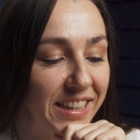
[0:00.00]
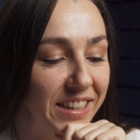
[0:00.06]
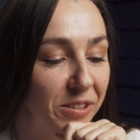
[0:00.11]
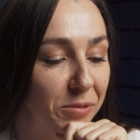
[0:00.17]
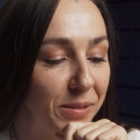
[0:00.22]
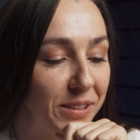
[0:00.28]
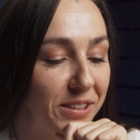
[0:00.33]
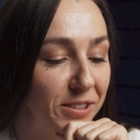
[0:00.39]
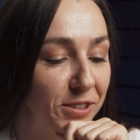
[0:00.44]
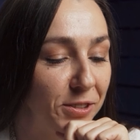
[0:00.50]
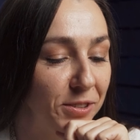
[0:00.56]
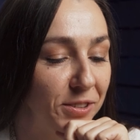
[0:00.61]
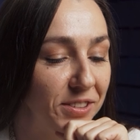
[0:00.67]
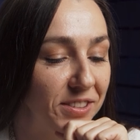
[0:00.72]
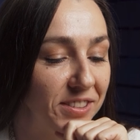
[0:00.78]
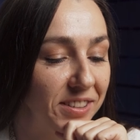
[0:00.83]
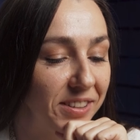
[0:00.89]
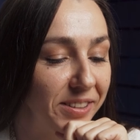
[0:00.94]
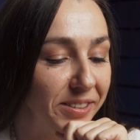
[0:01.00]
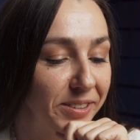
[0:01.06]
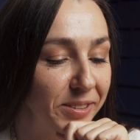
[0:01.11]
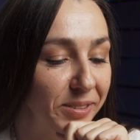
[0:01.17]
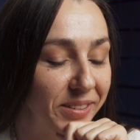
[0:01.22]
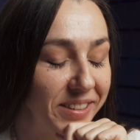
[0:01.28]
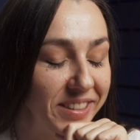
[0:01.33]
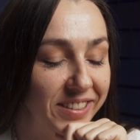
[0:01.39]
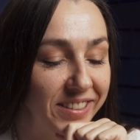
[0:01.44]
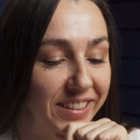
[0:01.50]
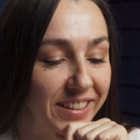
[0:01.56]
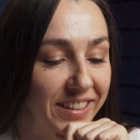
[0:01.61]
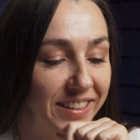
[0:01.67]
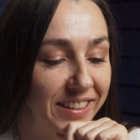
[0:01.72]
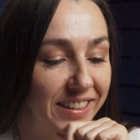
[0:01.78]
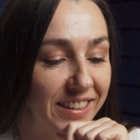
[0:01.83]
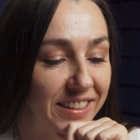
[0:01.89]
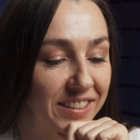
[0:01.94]
think we should also
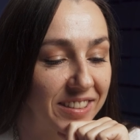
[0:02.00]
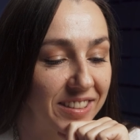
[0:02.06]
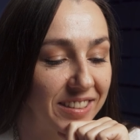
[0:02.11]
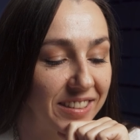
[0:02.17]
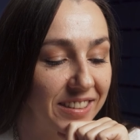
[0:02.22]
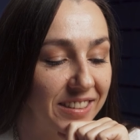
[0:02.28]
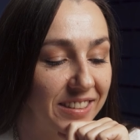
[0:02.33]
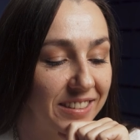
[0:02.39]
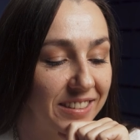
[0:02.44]
consider that,